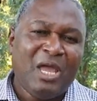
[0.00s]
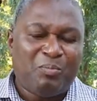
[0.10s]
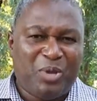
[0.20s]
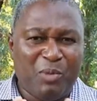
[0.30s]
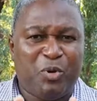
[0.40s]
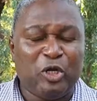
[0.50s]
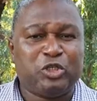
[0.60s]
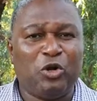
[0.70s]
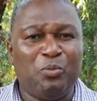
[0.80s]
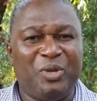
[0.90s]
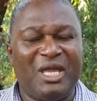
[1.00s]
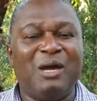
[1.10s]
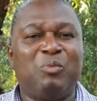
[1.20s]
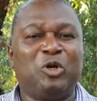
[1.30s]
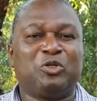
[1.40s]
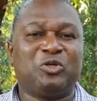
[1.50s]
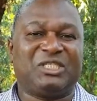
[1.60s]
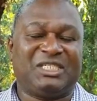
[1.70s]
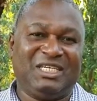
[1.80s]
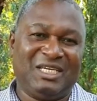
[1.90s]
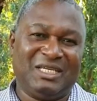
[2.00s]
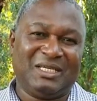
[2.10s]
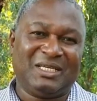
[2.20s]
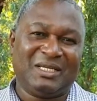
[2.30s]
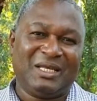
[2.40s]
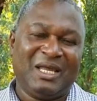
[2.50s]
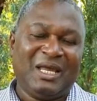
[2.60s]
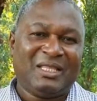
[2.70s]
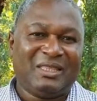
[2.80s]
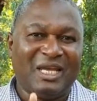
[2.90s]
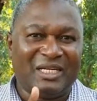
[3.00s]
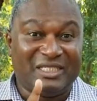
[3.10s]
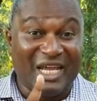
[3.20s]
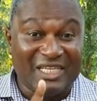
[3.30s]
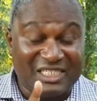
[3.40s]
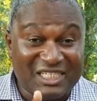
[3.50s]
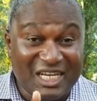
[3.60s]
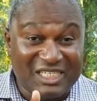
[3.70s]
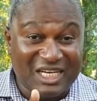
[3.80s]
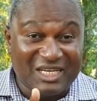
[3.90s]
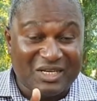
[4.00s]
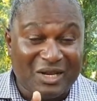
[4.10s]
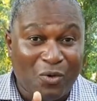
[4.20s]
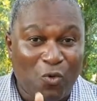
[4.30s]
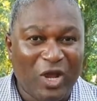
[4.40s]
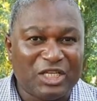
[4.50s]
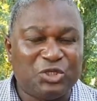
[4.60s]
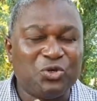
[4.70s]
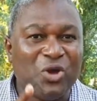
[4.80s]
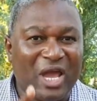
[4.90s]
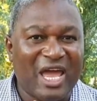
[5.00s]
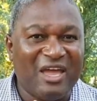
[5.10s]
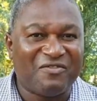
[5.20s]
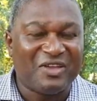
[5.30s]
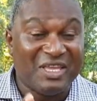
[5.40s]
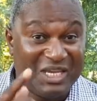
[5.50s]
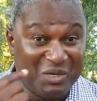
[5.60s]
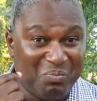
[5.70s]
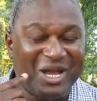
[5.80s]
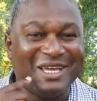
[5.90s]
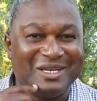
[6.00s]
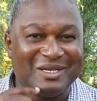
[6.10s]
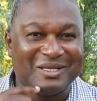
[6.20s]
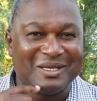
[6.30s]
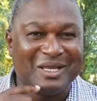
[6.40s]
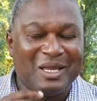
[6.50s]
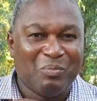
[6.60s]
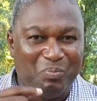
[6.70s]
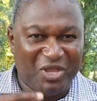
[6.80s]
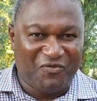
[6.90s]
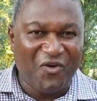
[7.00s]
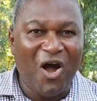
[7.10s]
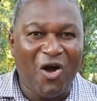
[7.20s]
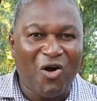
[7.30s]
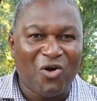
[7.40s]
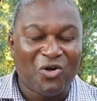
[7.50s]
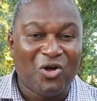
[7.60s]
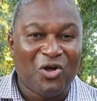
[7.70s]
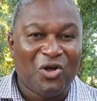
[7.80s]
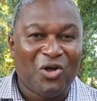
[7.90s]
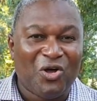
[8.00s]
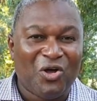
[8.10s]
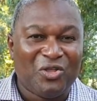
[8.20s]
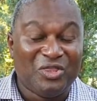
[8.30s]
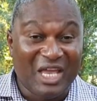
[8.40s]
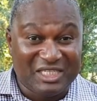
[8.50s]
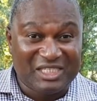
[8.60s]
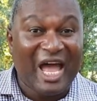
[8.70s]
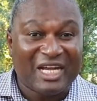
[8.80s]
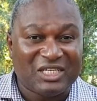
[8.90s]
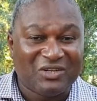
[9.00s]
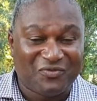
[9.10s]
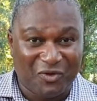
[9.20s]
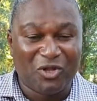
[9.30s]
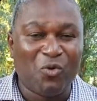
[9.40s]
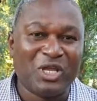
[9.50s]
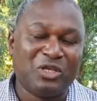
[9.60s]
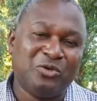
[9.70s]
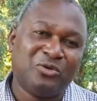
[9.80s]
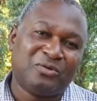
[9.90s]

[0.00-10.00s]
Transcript: People should be able to see the destination which you have in mind before they start following you.